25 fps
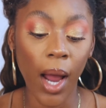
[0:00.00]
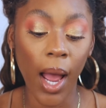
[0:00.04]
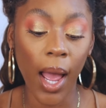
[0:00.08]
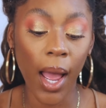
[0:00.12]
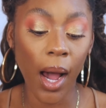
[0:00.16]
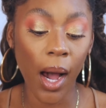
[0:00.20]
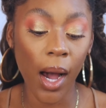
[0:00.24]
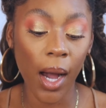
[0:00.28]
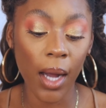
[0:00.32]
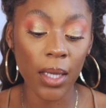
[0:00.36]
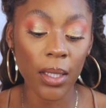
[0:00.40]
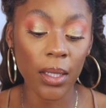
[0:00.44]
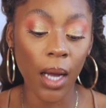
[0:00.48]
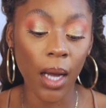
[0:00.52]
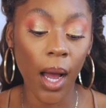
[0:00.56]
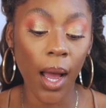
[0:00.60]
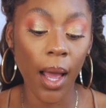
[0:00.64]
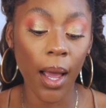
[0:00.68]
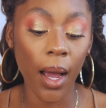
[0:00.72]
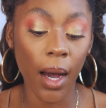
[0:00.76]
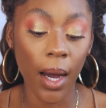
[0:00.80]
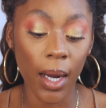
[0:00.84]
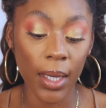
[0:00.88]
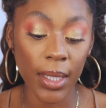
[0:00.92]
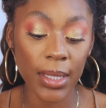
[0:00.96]
I,
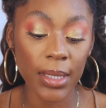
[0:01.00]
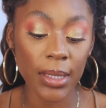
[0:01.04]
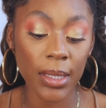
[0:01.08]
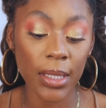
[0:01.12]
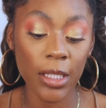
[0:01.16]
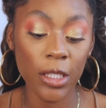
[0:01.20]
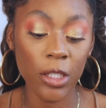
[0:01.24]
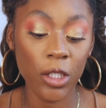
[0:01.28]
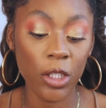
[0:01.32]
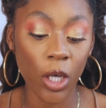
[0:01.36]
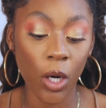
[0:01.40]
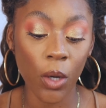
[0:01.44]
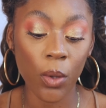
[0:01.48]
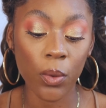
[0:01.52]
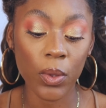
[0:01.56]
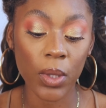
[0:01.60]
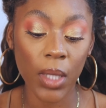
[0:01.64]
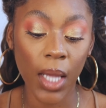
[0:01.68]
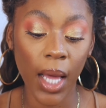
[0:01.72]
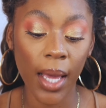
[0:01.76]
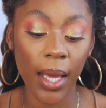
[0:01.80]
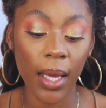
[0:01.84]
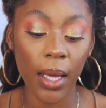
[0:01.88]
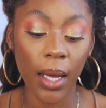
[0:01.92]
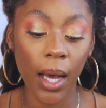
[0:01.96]
I honestly don't
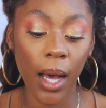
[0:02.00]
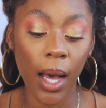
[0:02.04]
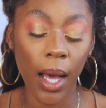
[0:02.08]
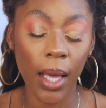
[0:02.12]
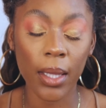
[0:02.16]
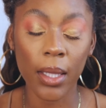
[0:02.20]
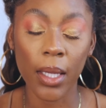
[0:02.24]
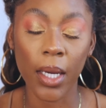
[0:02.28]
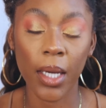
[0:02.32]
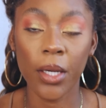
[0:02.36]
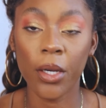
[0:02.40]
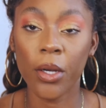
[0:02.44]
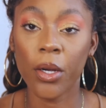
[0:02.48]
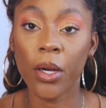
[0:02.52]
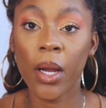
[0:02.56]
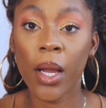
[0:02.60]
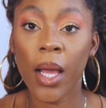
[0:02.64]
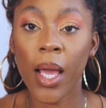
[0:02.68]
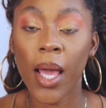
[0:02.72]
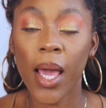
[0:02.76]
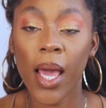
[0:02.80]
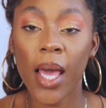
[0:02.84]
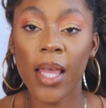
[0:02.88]
like eyeliner,